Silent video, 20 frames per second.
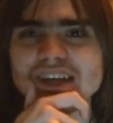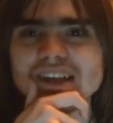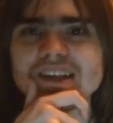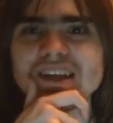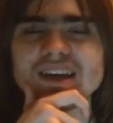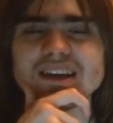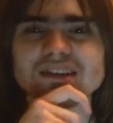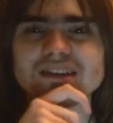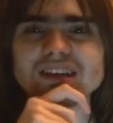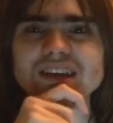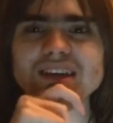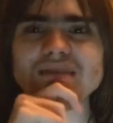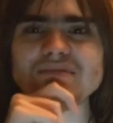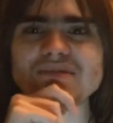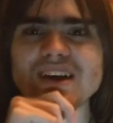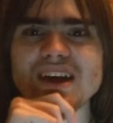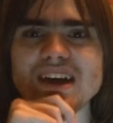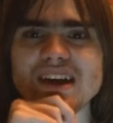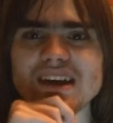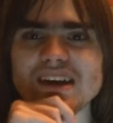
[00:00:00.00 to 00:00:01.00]
They claim
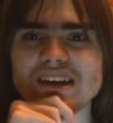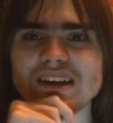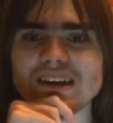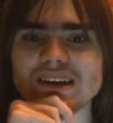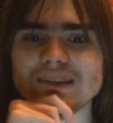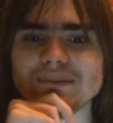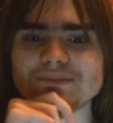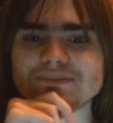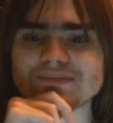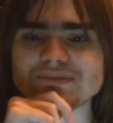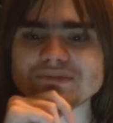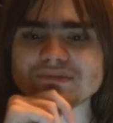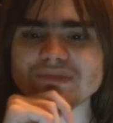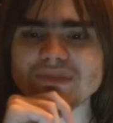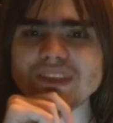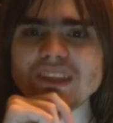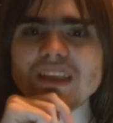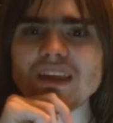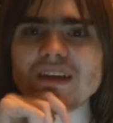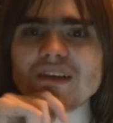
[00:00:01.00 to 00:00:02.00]
that
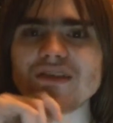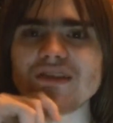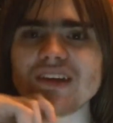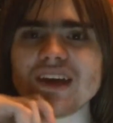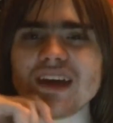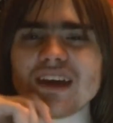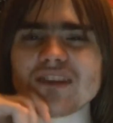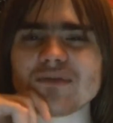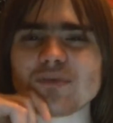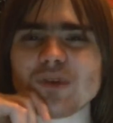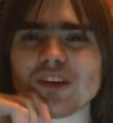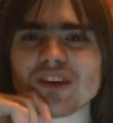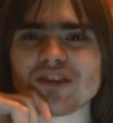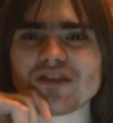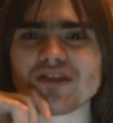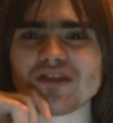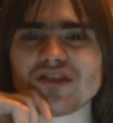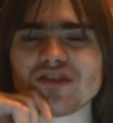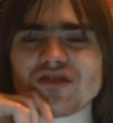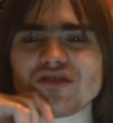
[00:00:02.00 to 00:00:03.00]
the Xbox
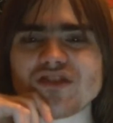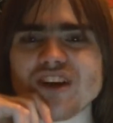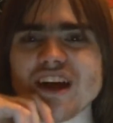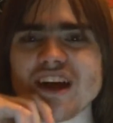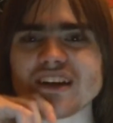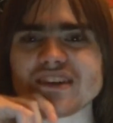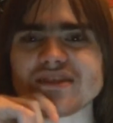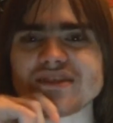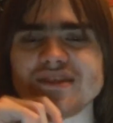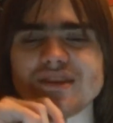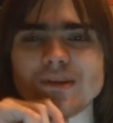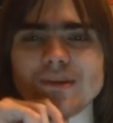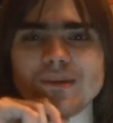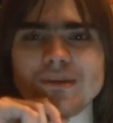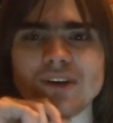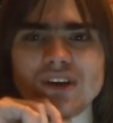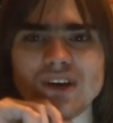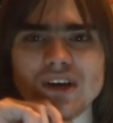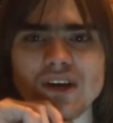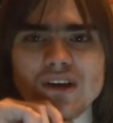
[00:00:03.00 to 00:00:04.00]
distracts them
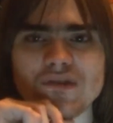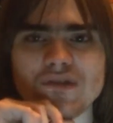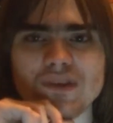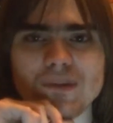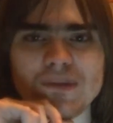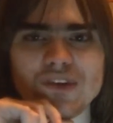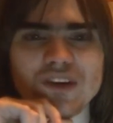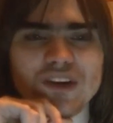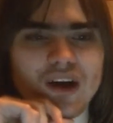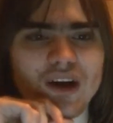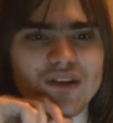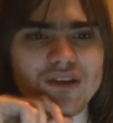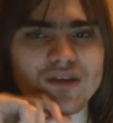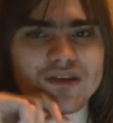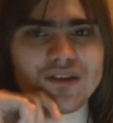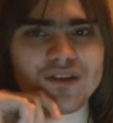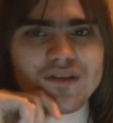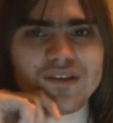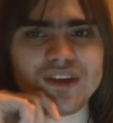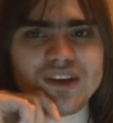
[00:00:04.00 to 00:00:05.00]
from their other
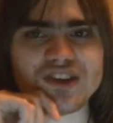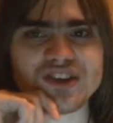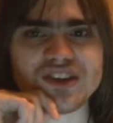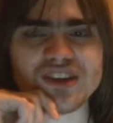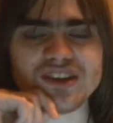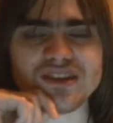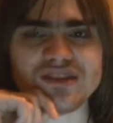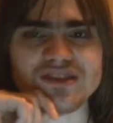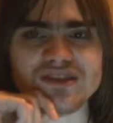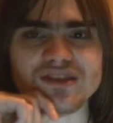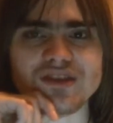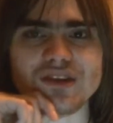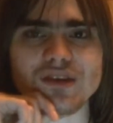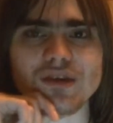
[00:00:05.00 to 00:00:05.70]
divisions,